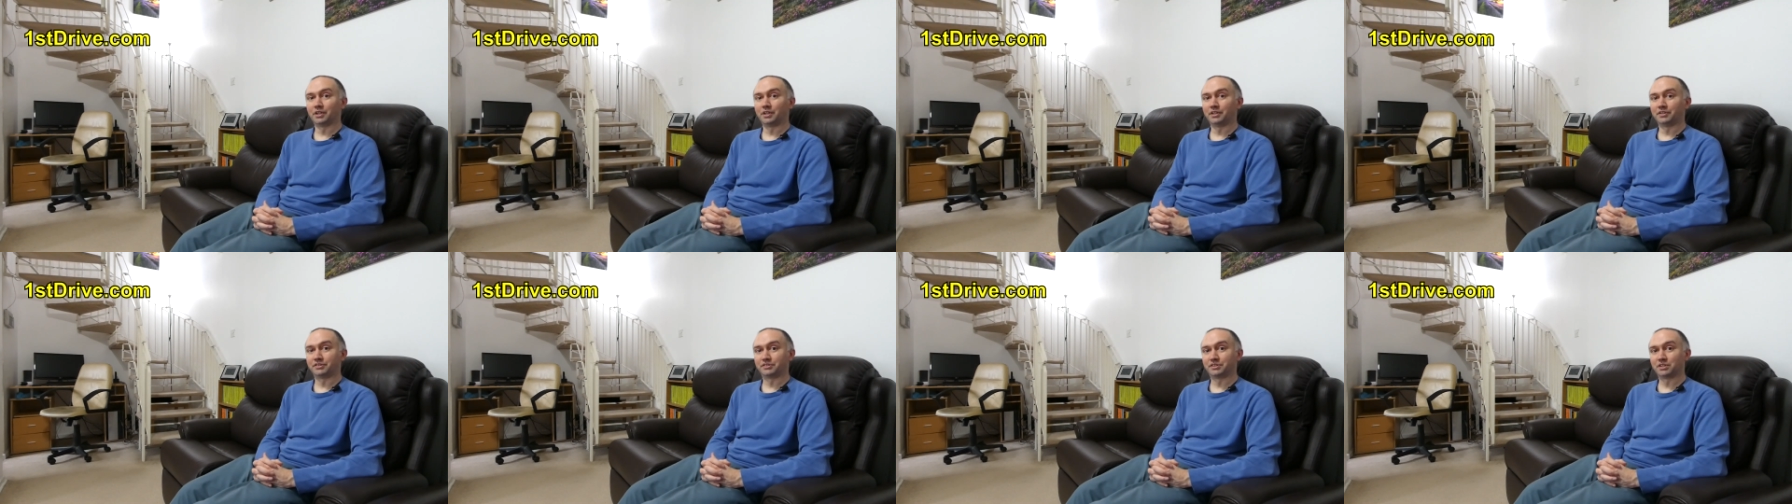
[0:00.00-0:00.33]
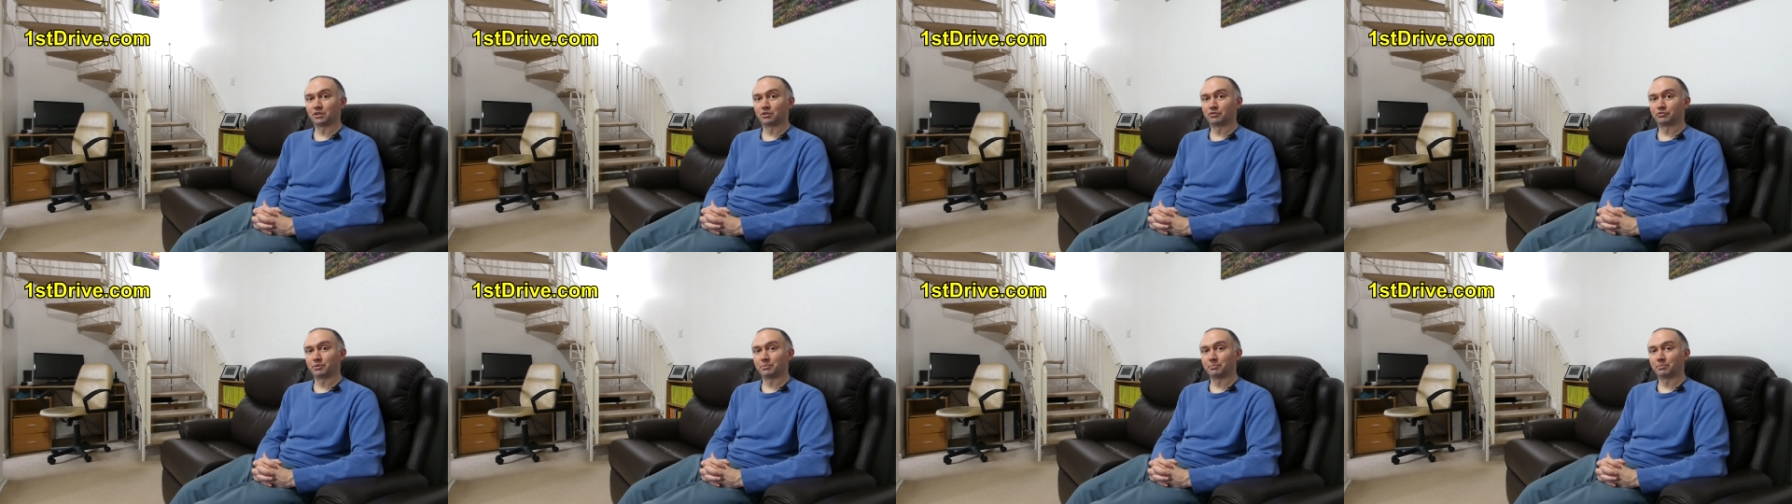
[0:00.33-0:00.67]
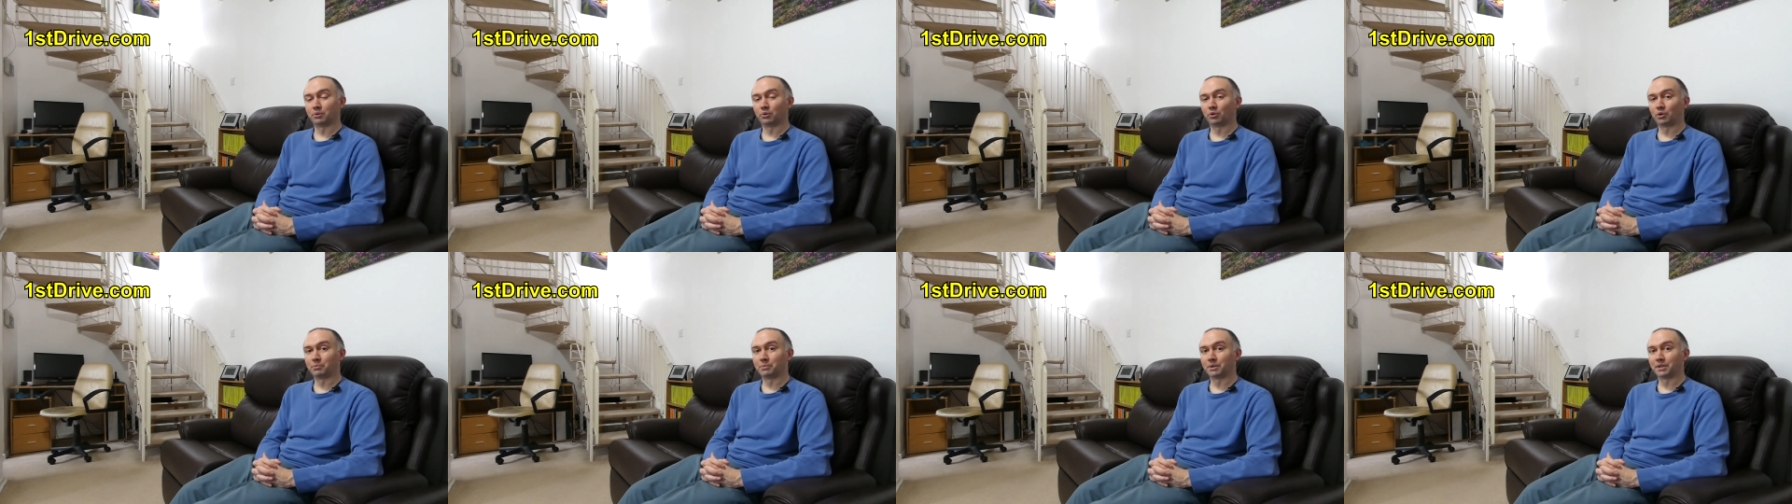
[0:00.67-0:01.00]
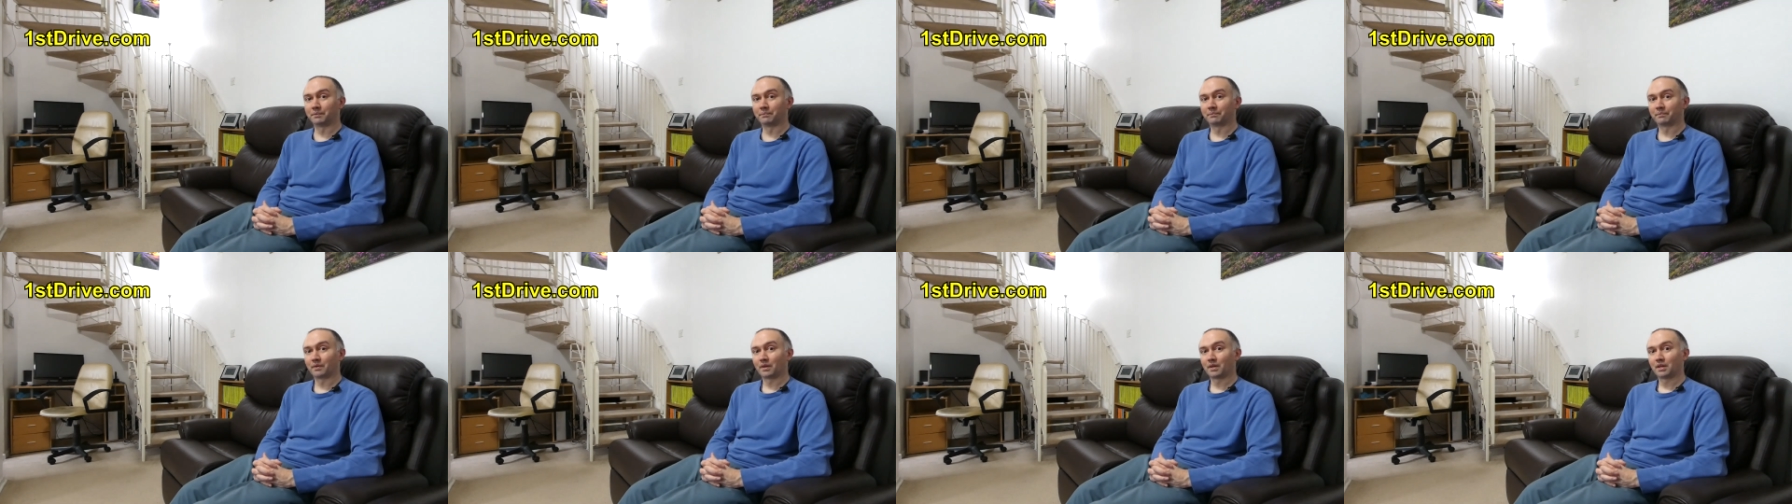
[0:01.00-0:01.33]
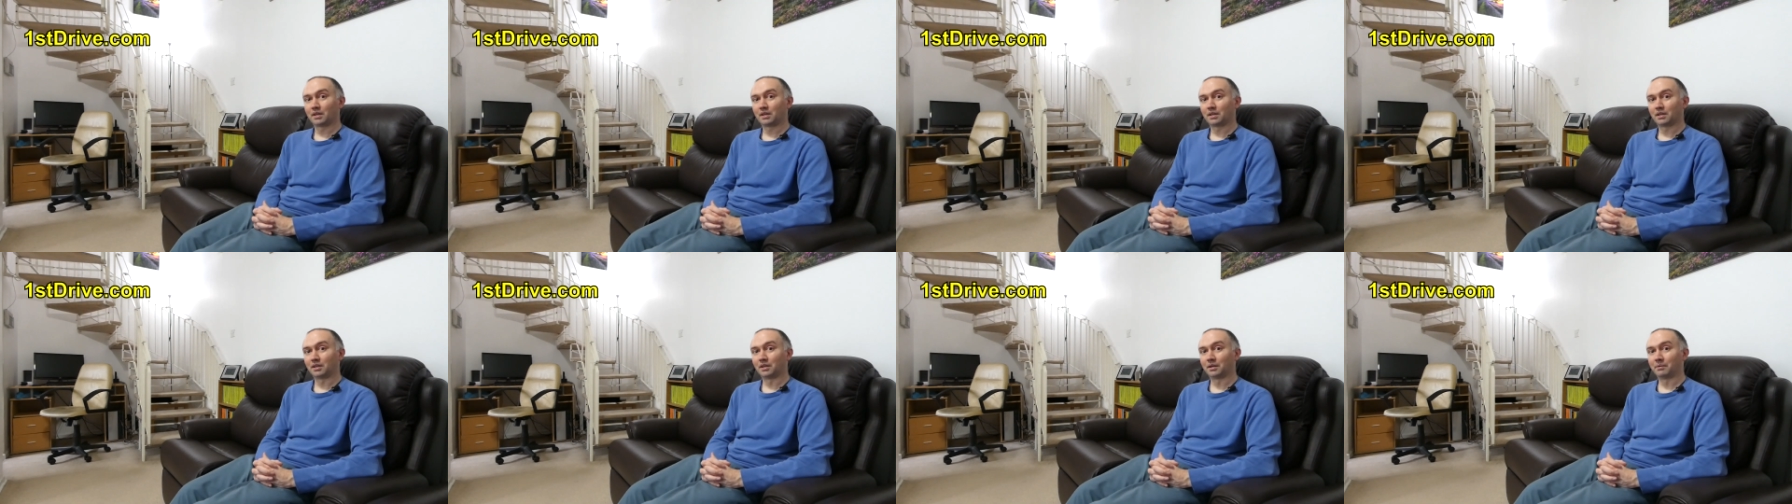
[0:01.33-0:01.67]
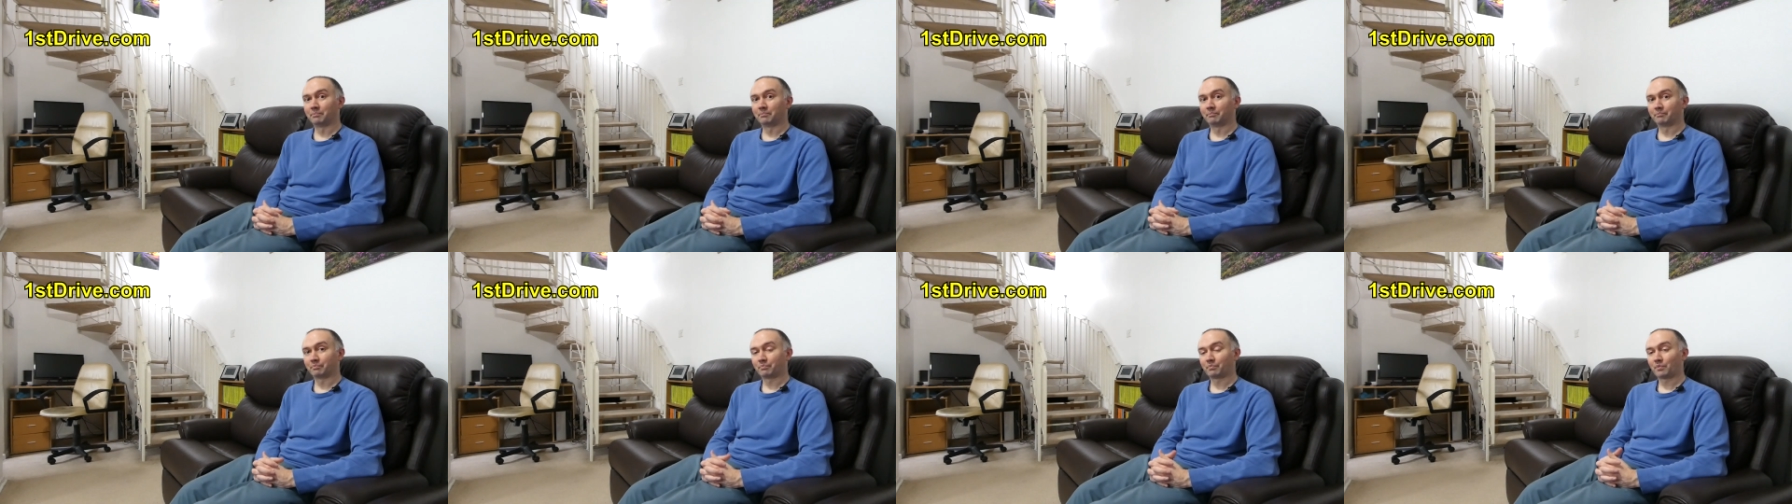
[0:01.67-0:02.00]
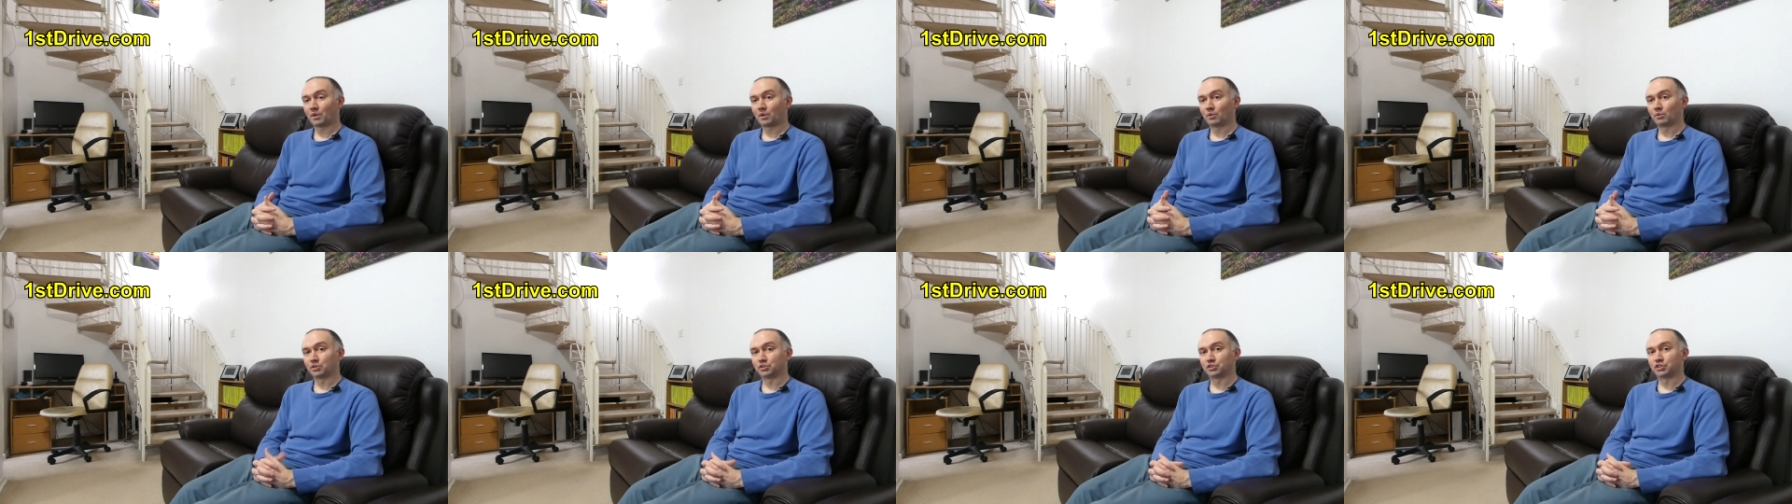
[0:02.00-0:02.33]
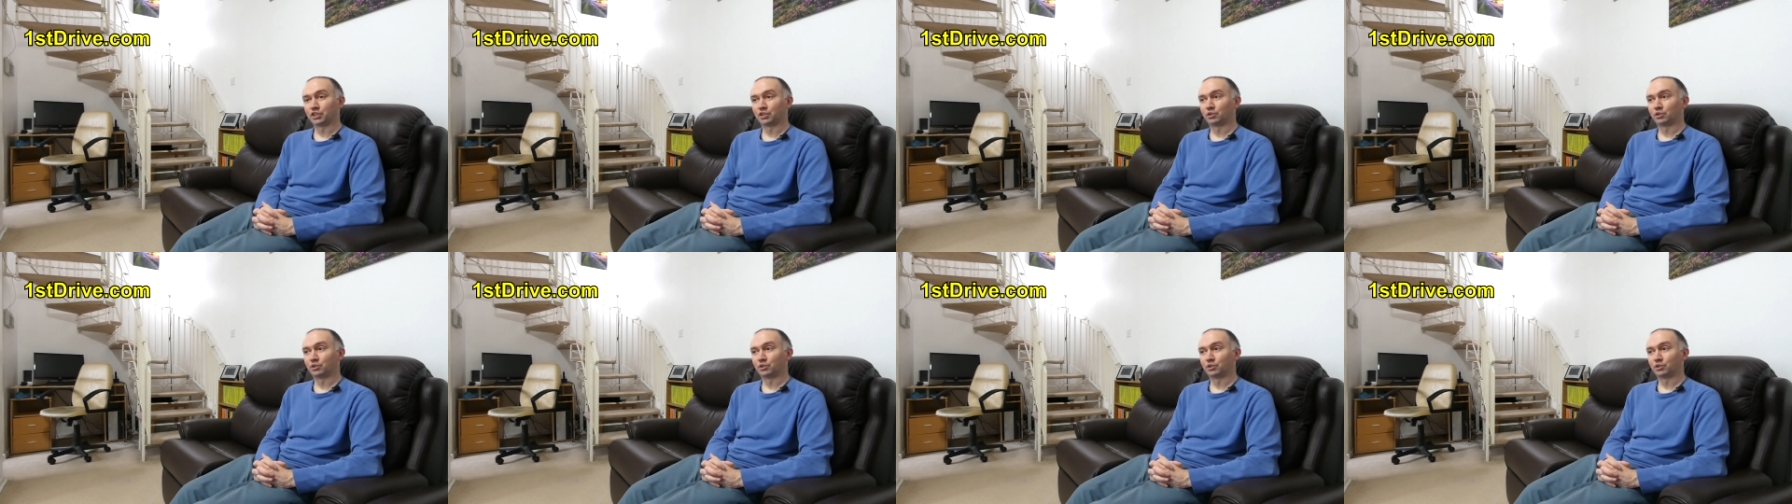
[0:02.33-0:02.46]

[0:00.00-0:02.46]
the self-employment, what's